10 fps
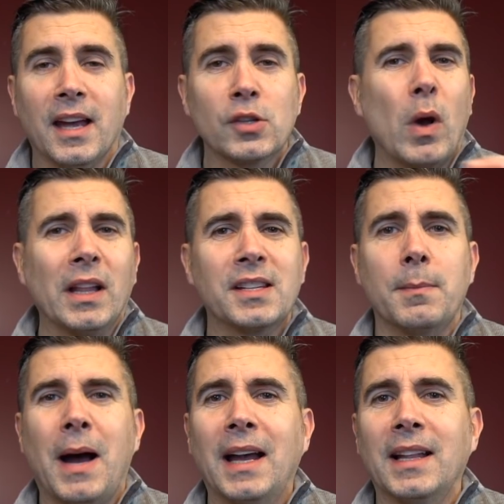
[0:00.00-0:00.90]
as well as
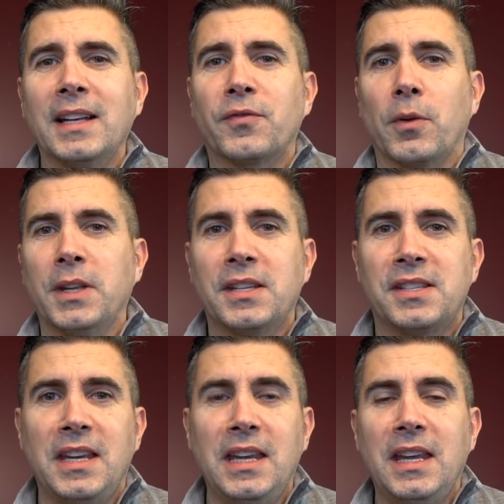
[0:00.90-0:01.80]
some highlights from the
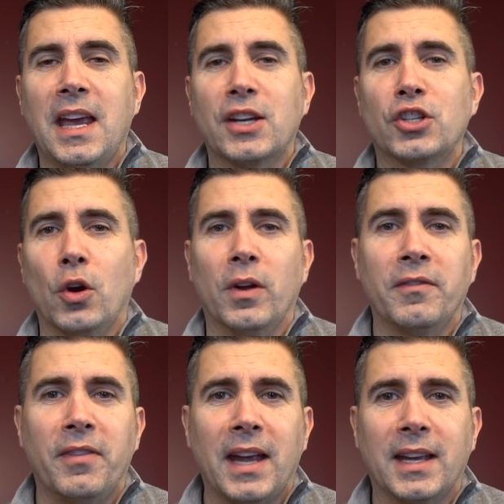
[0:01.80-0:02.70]
CES show
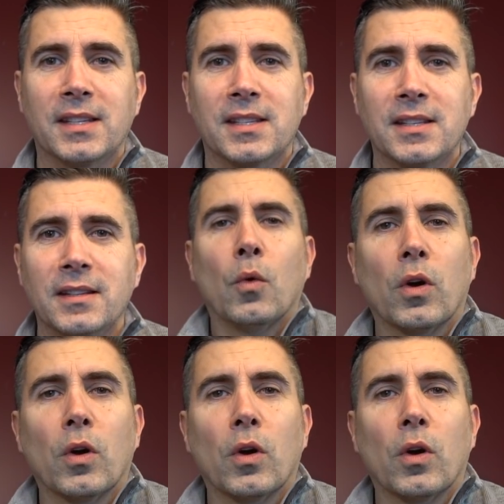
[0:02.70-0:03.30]
in Vegas.